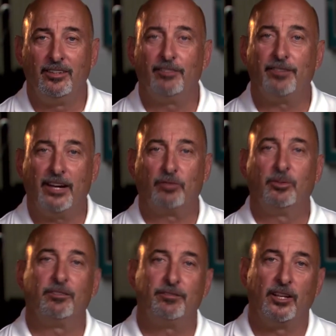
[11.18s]
In fact,
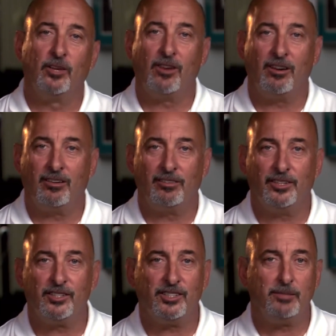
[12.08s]
when fellow
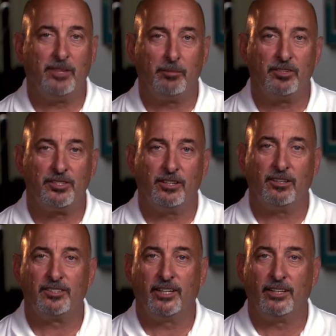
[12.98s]
RRDC member
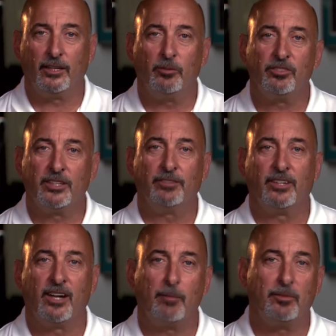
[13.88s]
Derek Daly was
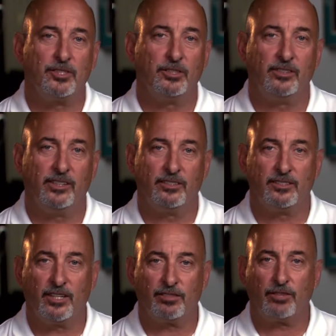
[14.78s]
given an opportunity to
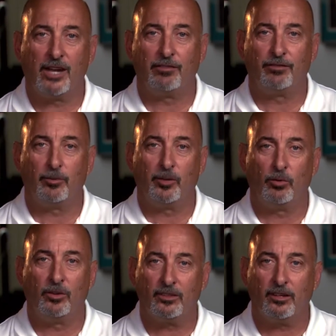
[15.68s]
test drive a Formula
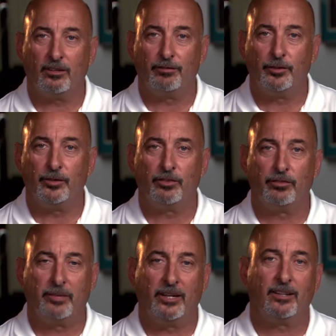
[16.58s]
One car a few years
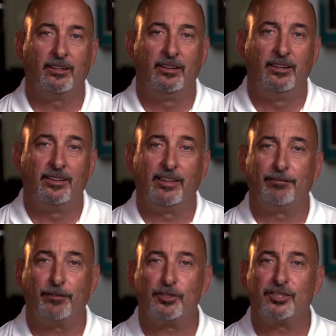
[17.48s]
back, they
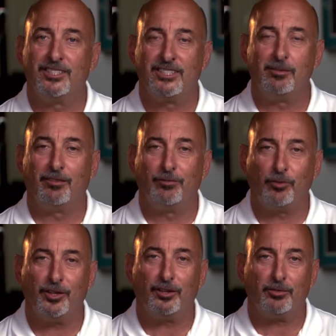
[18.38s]
first sent him a
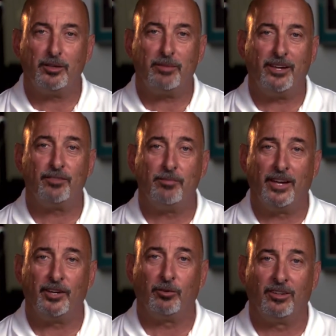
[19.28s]
43-page
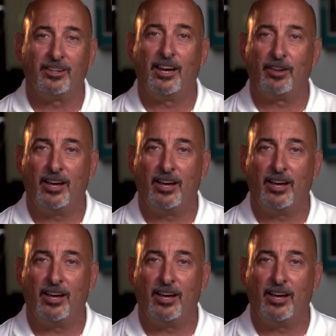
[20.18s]
manual on how to